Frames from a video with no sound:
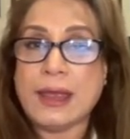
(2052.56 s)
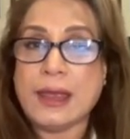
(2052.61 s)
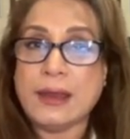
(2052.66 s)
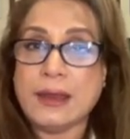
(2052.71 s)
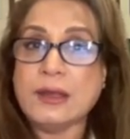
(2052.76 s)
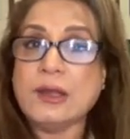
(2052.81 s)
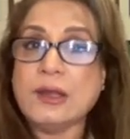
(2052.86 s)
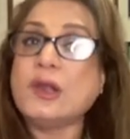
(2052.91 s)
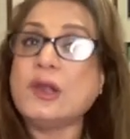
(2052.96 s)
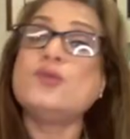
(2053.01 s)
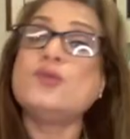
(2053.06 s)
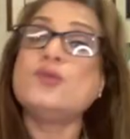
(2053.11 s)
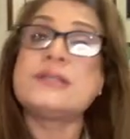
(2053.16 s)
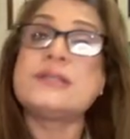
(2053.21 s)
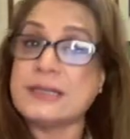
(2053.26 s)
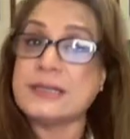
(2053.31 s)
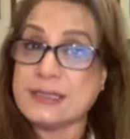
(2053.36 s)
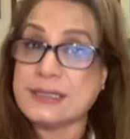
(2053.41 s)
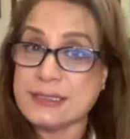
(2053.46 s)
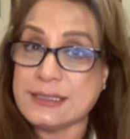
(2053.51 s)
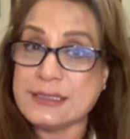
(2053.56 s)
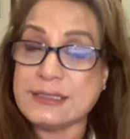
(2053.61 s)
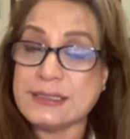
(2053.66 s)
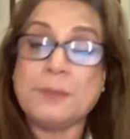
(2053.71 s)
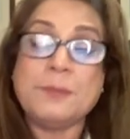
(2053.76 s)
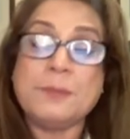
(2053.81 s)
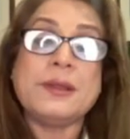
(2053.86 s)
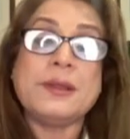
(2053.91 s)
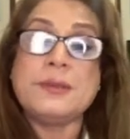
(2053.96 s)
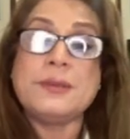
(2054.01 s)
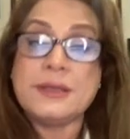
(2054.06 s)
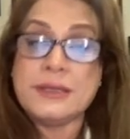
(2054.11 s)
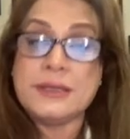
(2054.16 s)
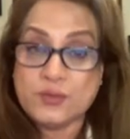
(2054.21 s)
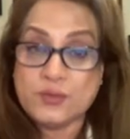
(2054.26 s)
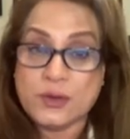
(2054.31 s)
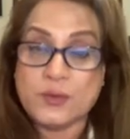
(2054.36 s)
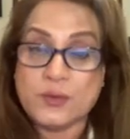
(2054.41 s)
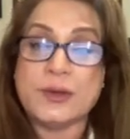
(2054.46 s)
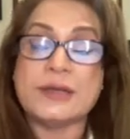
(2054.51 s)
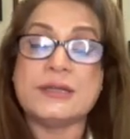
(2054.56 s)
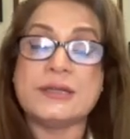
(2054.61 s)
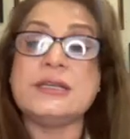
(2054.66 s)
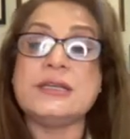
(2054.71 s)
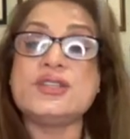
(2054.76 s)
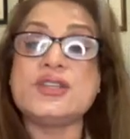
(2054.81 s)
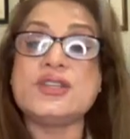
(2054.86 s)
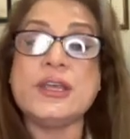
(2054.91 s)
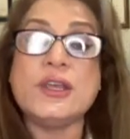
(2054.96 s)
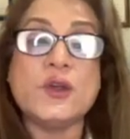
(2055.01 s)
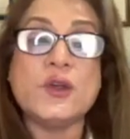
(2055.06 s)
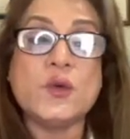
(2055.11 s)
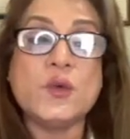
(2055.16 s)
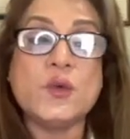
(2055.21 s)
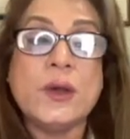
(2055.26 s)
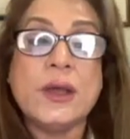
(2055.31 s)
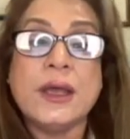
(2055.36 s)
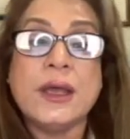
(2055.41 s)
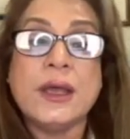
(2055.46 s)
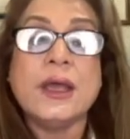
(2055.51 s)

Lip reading: include certain supplements, what we are teaching you.